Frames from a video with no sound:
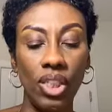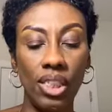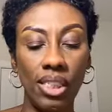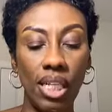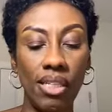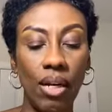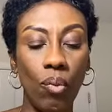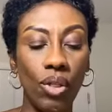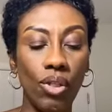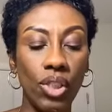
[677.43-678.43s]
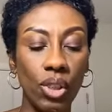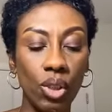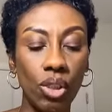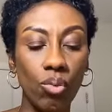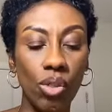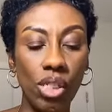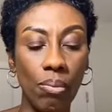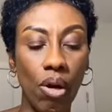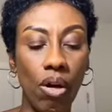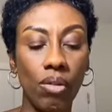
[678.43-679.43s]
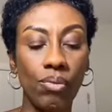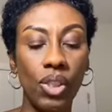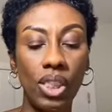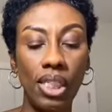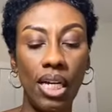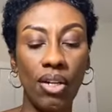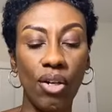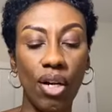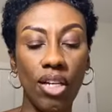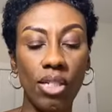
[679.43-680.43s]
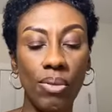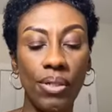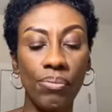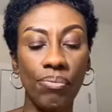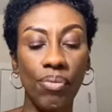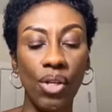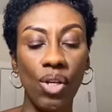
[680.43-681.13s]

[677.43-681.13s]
She said that when her children were small, she and her husband,